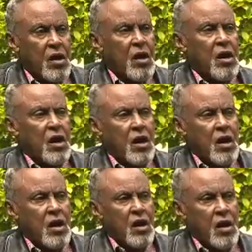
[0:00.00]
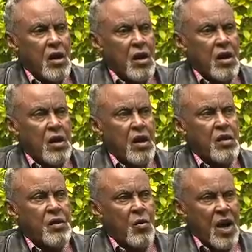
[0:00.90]

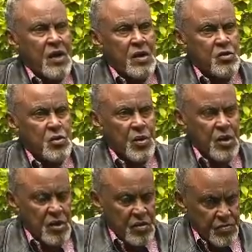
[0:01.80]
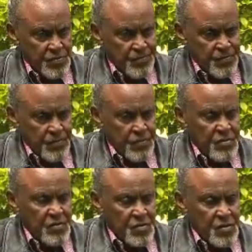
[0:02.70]
the work he's doing
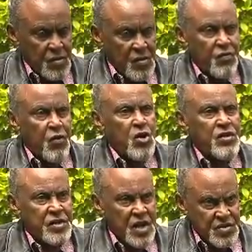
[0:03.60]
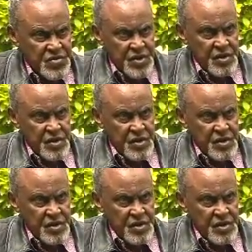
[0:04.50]
for his country